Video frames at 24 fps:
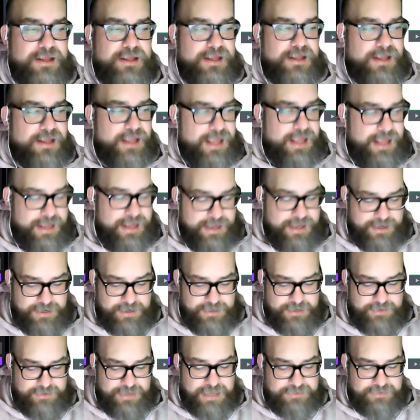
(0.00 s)

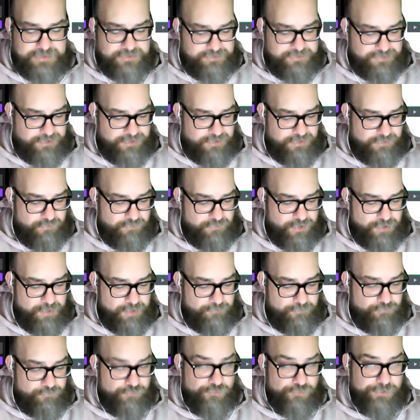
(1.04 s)
And that's a scenario where
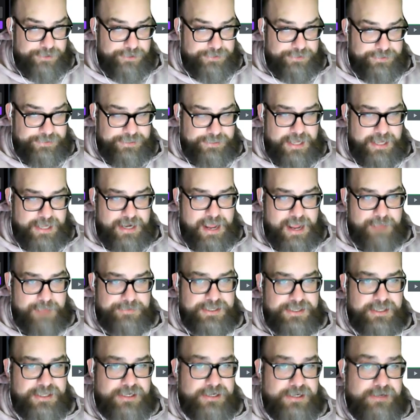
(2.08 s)
I'm really not happy
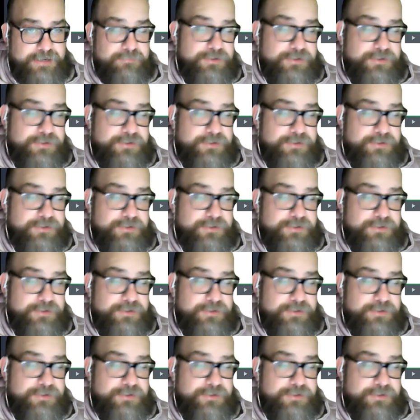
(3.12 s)
getting it in.